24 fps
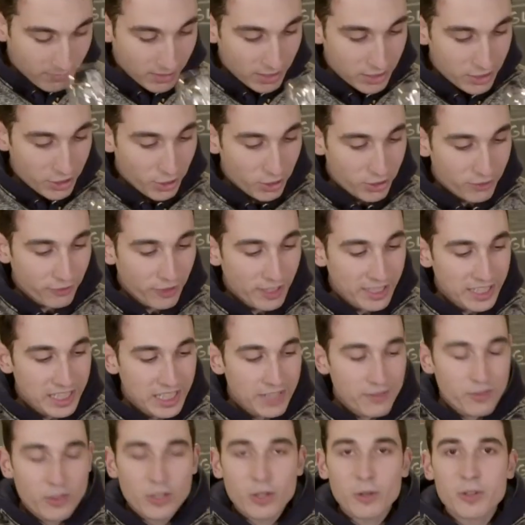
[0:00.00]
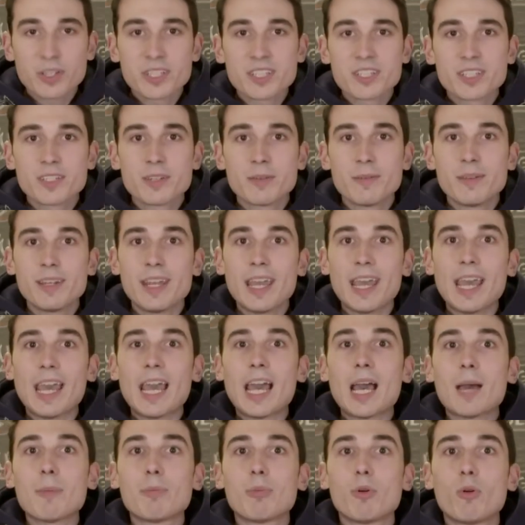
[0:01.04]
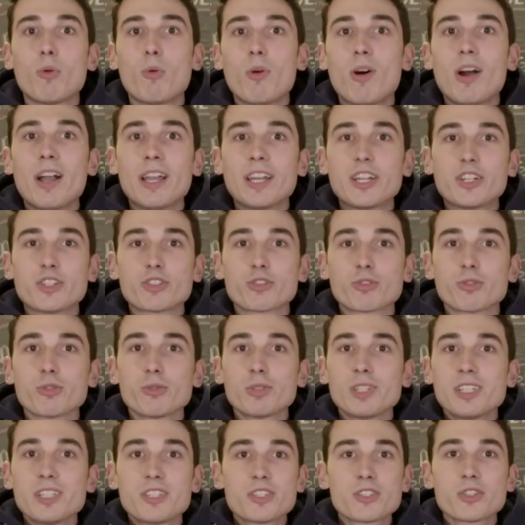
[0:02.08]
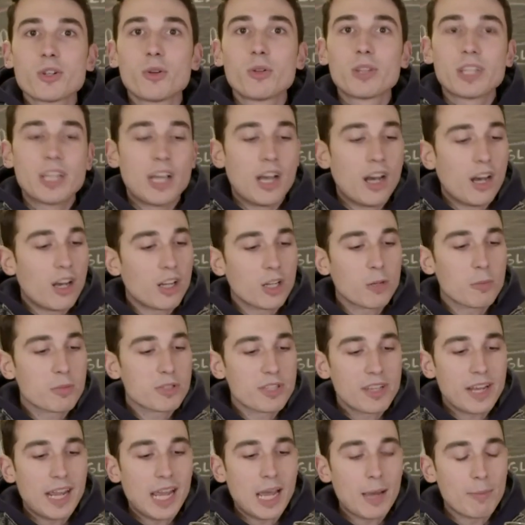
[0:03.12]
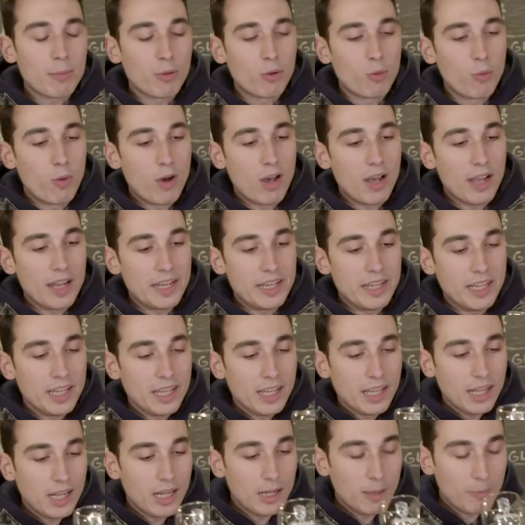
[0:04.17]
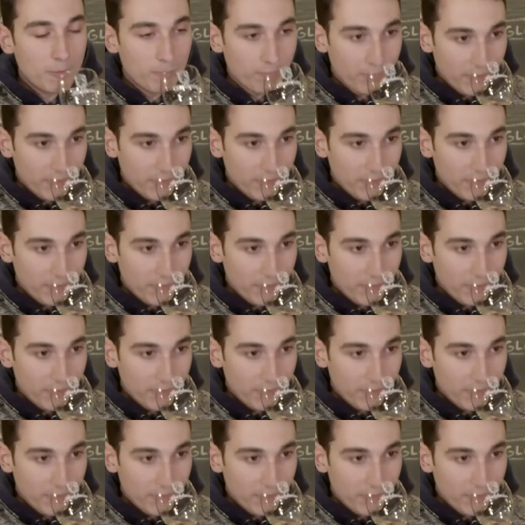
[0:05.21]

So it's funny, even though this is an apple wine, a truly solely 100% apple wine, on